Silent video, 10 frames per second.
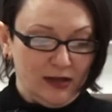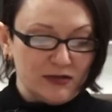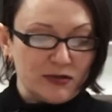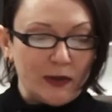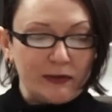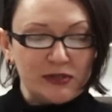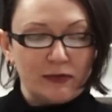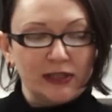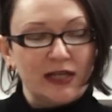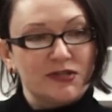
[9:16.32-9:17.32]
So I went to
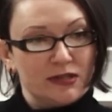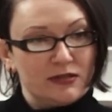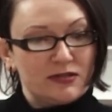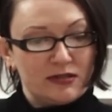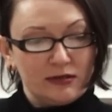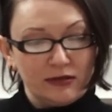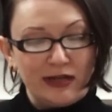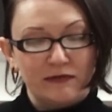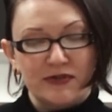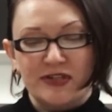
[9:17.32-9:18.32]
our legends,
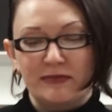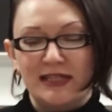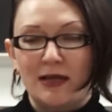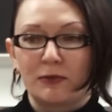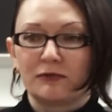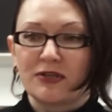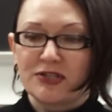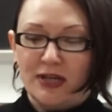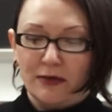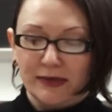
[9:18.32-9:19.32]
looking for something that would
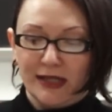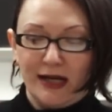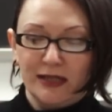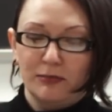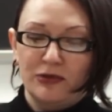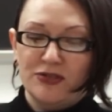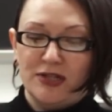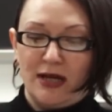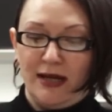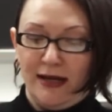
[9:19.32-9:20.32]
resonate with the kind of
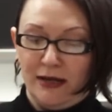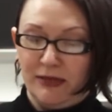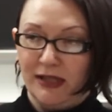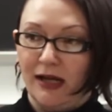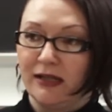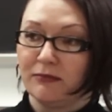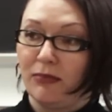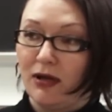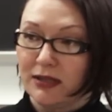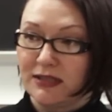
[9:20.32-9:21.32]
person I am and the kind of
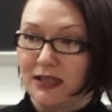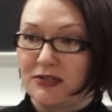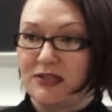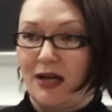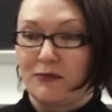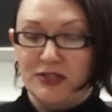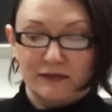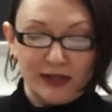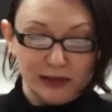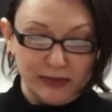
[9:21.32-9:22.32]
politics that I was
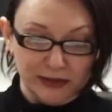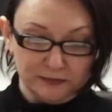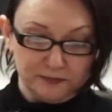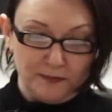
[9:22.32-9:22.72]
developing.